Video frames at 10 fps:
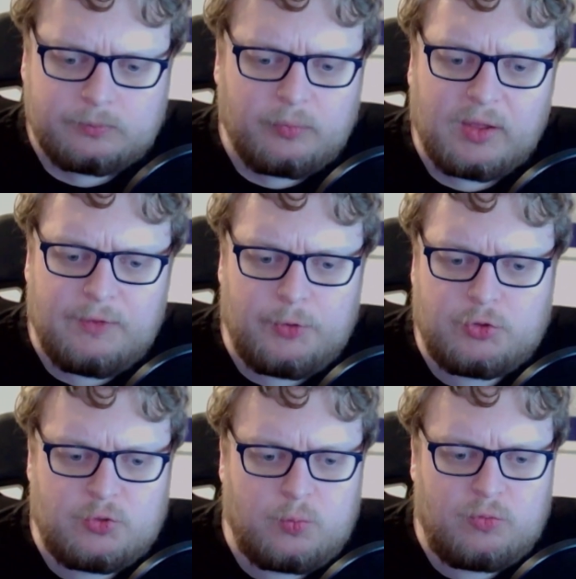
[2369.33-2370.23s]
If you're
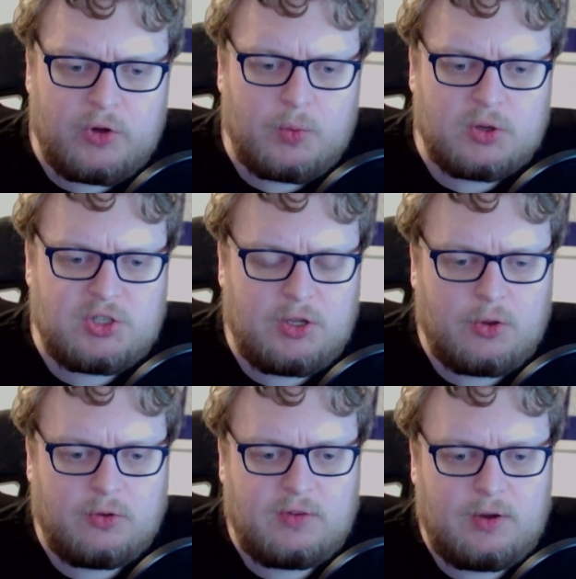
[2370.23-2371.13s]
just rewatching
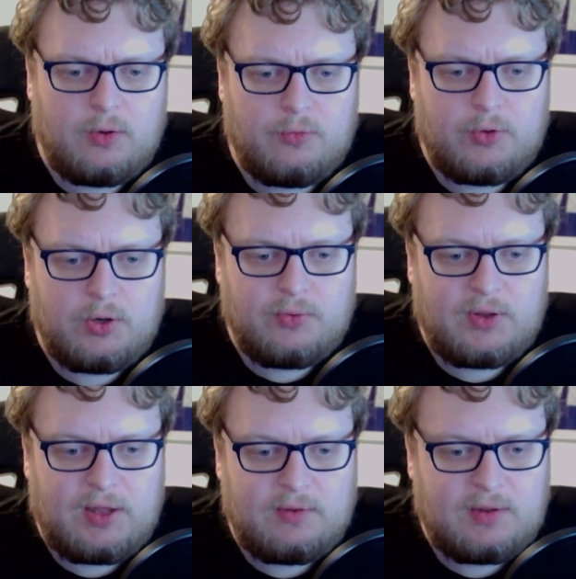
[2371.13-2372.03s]
content over and over
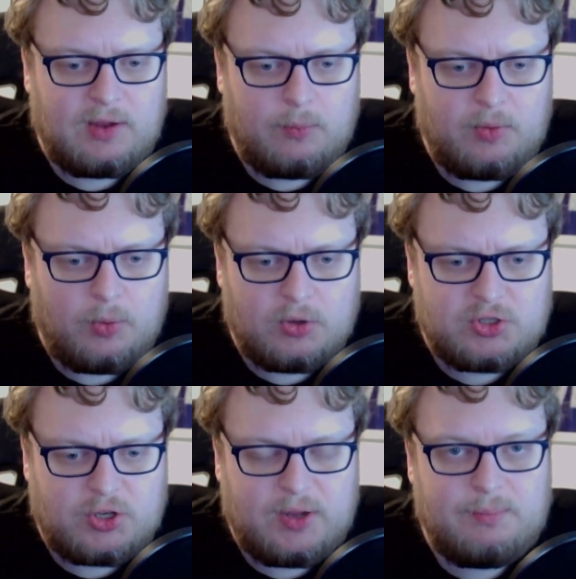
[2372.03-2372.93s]
again to help with watch
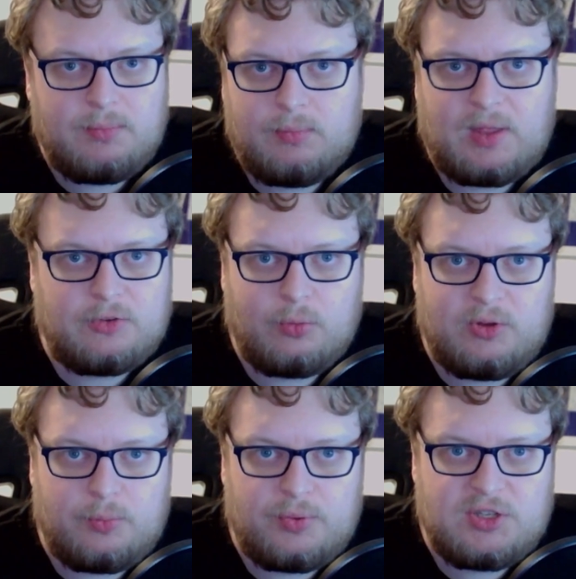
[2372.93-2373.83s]
time, that's
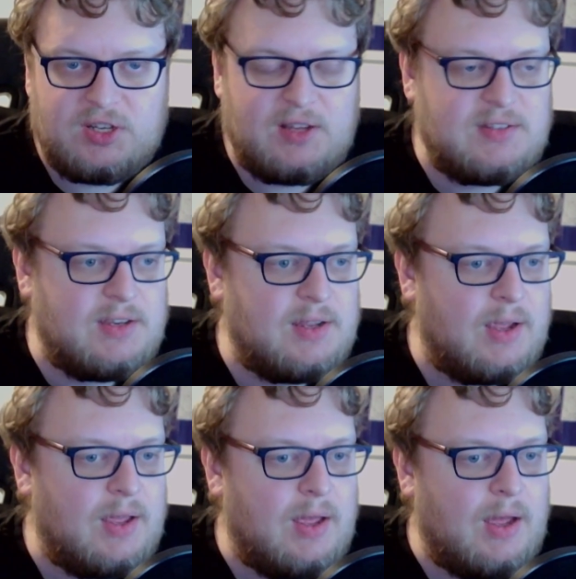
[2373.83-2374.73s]
always appreciated.
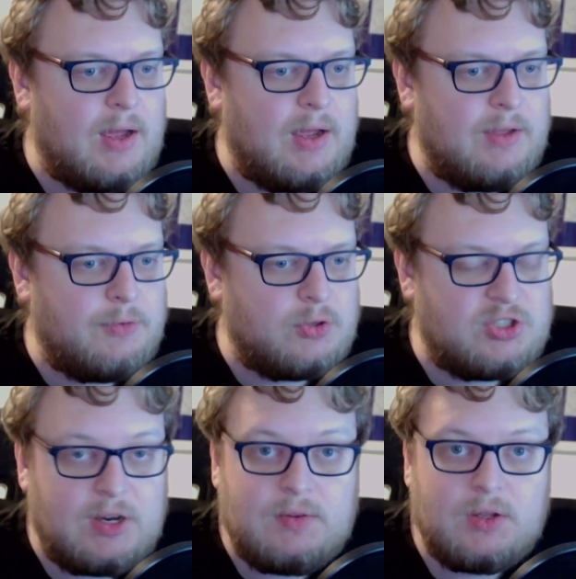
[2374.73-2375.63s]
if you're
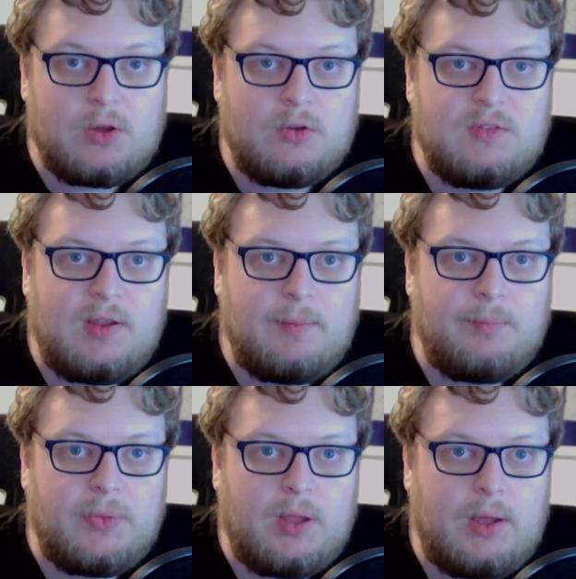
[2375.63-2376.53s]
sharing the content,
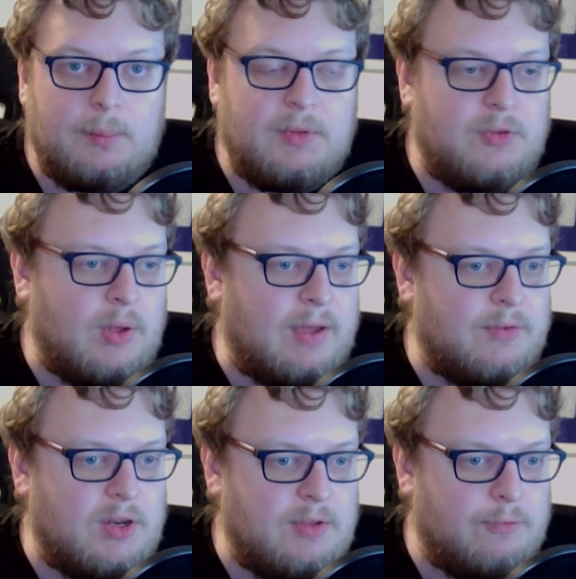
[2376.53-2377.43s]
if you have
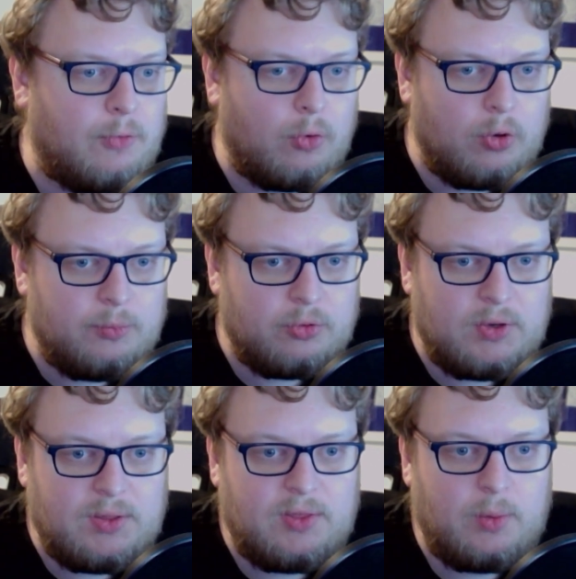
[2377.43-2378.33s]
any forums or
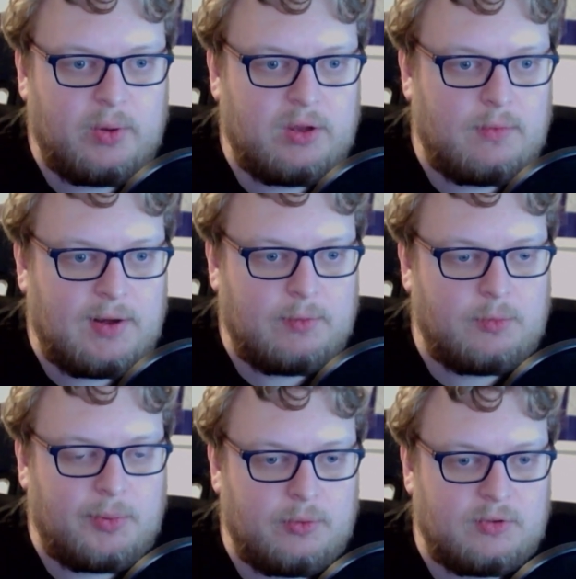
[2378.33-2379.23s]
anything where you're allowed
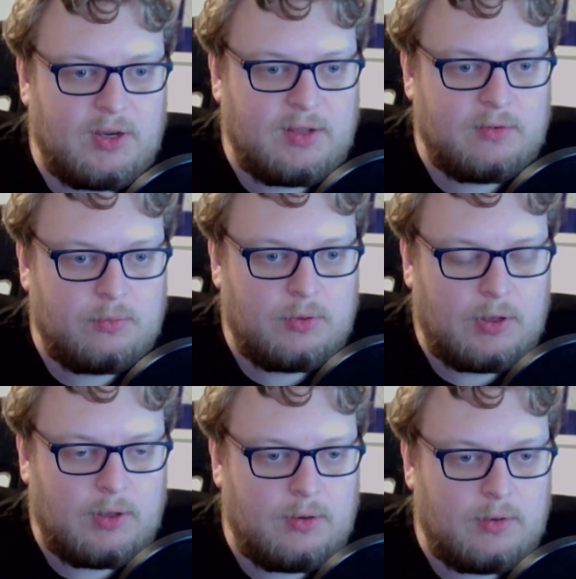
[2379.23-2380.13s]
to post links
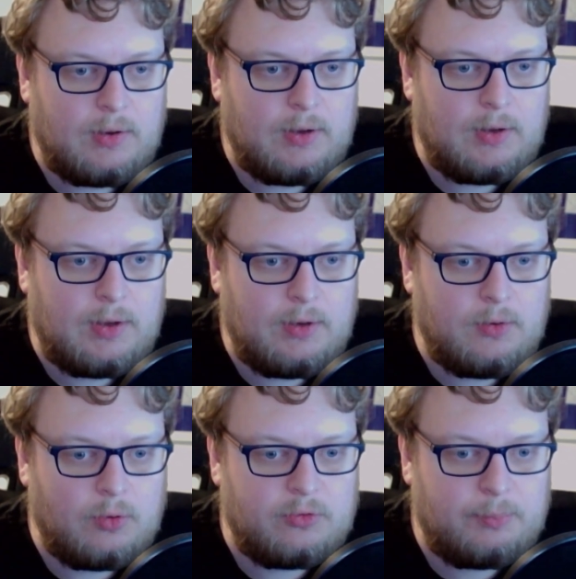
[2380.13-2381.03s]
and
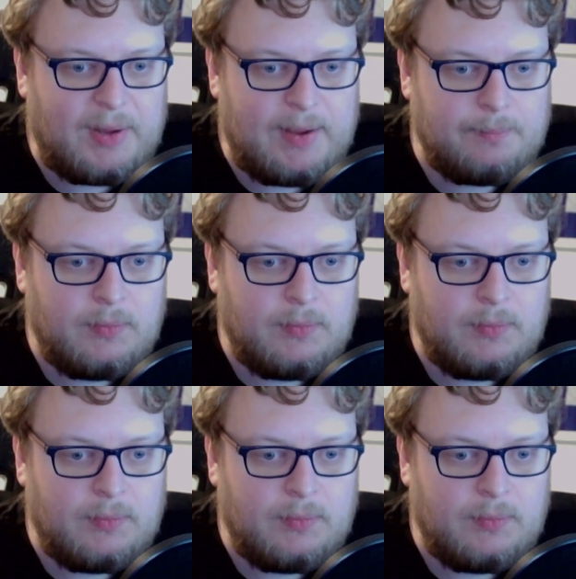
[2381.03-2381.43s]
not spam,